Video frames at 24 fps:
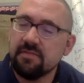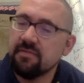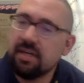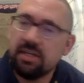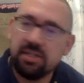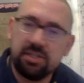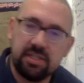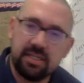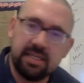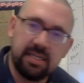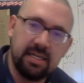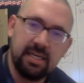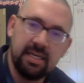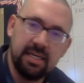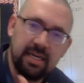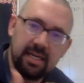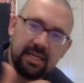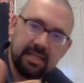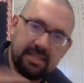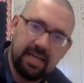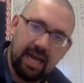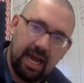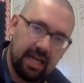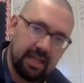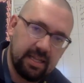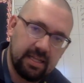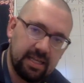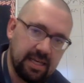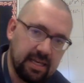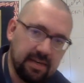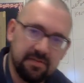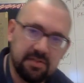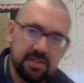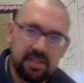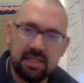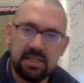Eventually, Dad
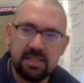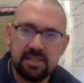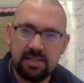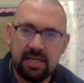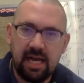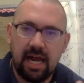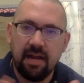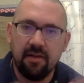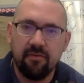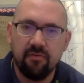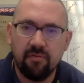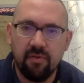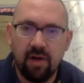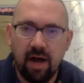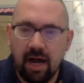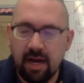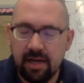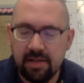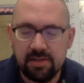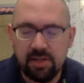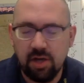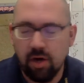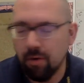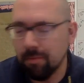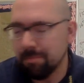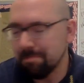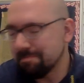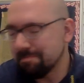leaves, and he's kind of on his own.